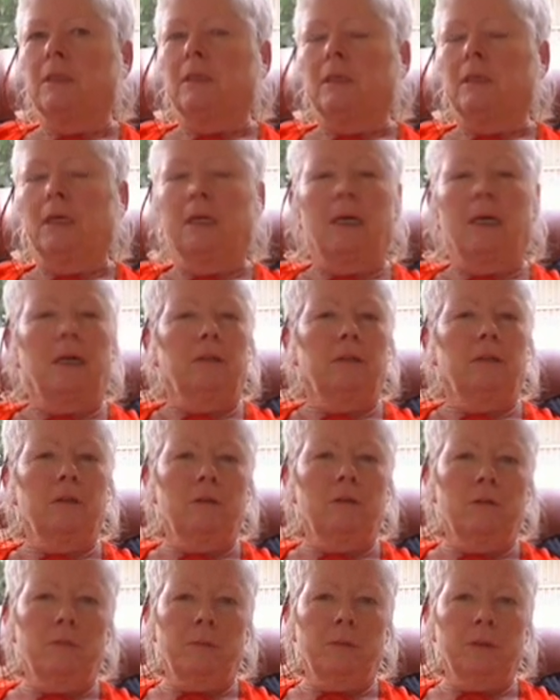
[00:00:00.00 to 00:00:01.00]
an art
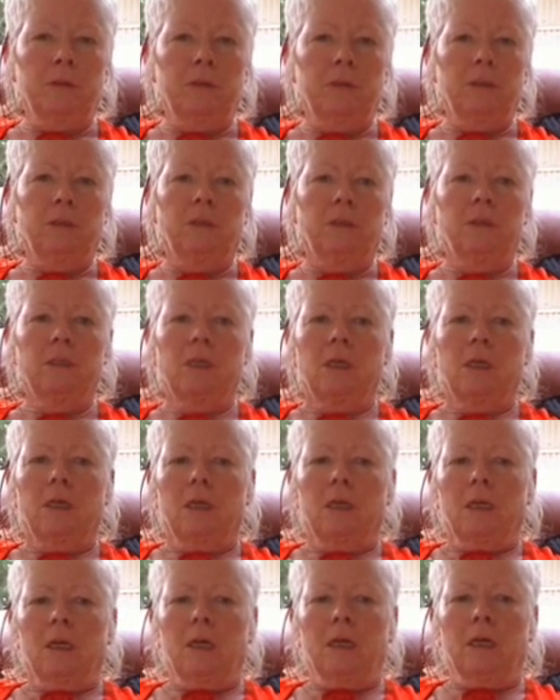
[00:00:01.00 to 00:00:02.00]
therapist.
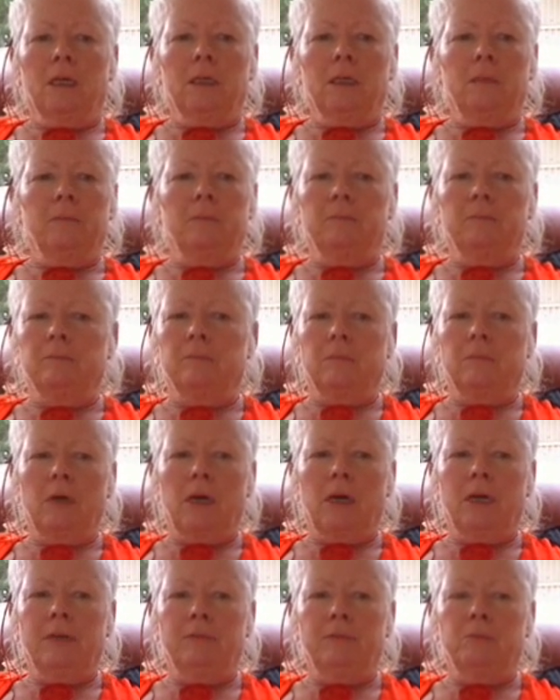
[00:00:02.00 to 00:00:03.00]

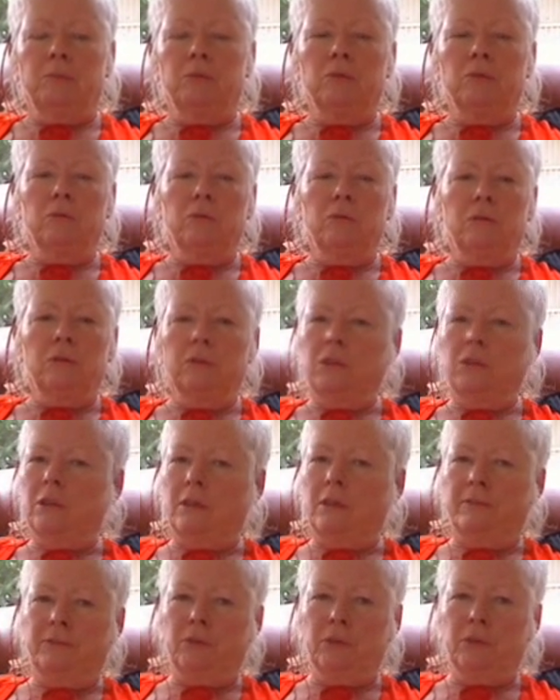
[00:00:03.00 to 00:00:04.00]
I have a broad and
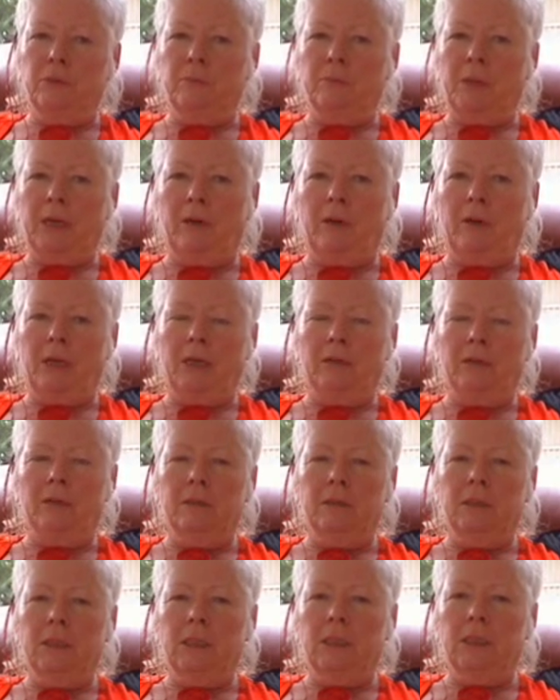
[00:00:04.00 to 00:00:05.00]
diverse
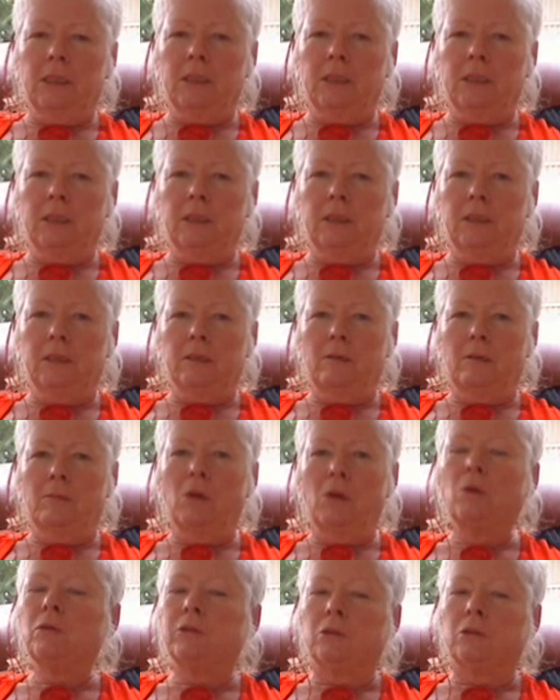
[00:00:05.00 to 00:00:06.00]
background in a
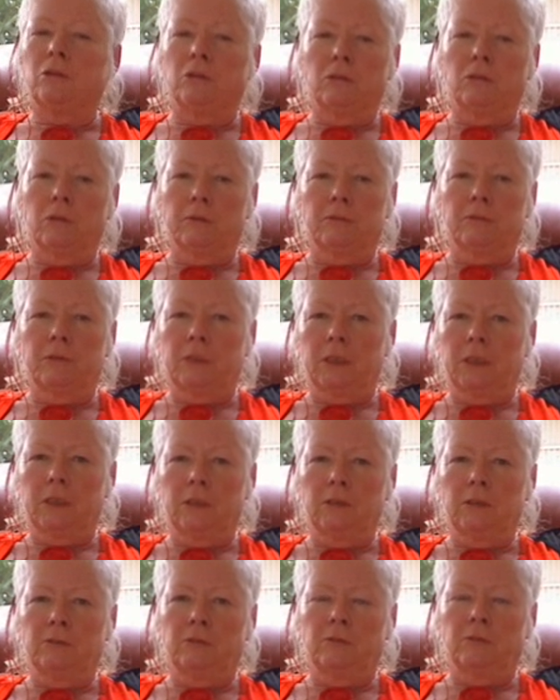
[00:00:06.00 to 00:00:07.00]
multitude of
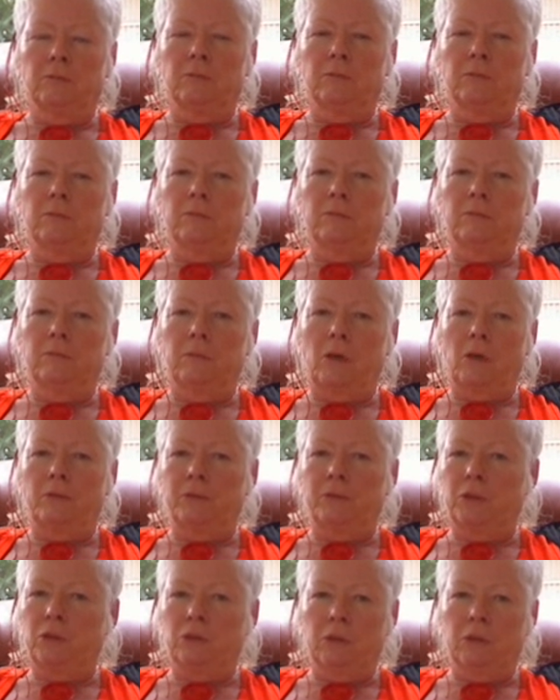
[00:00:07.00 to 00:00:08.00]
things, from over
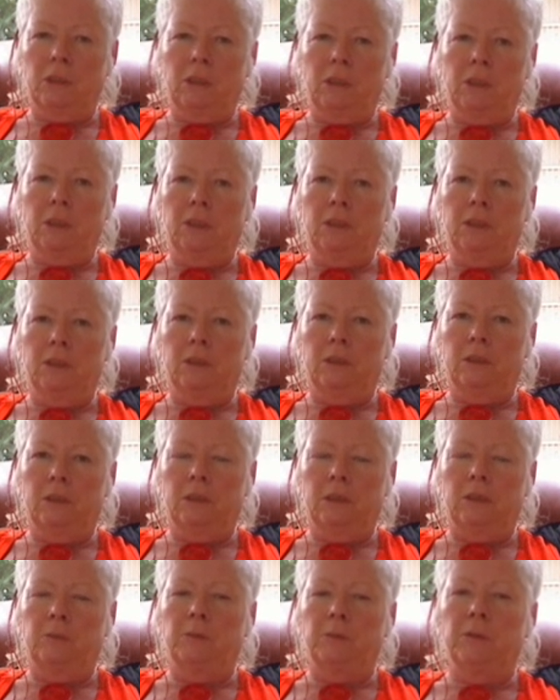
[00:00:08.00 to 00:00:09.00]
30 years
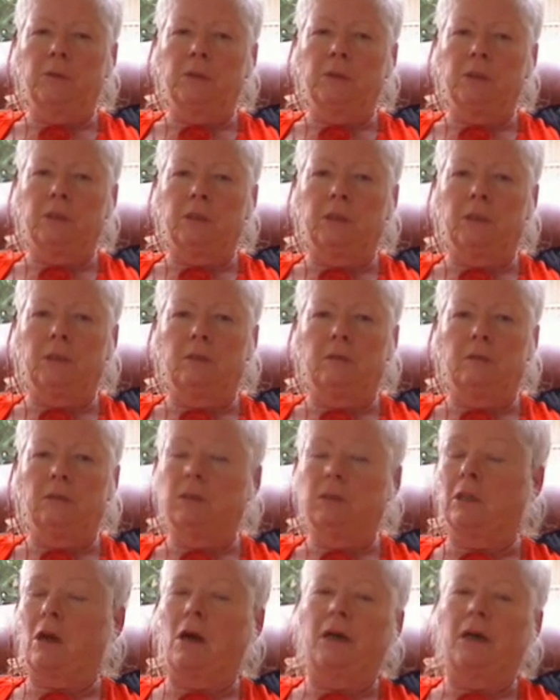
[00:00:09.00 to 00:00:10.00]
experience in
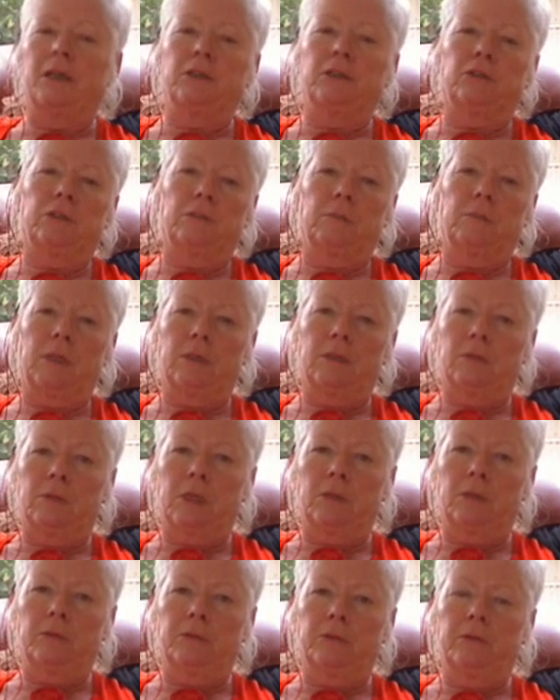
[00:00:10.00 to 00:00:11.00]
psychiatry and mental
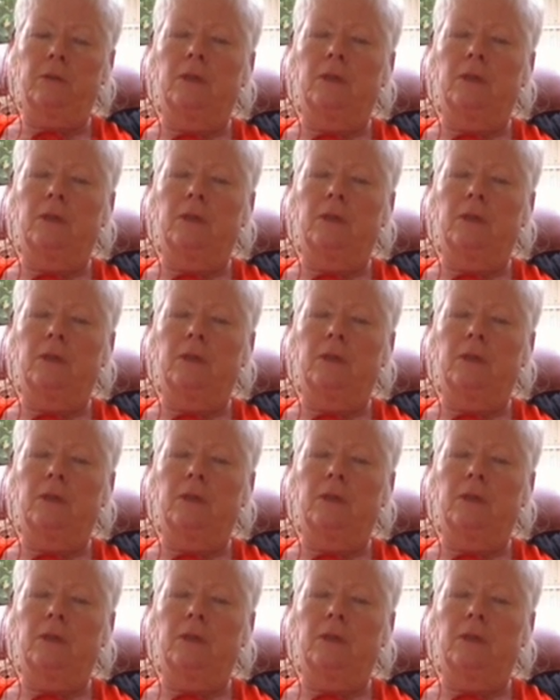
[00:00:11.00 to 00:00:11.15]
health,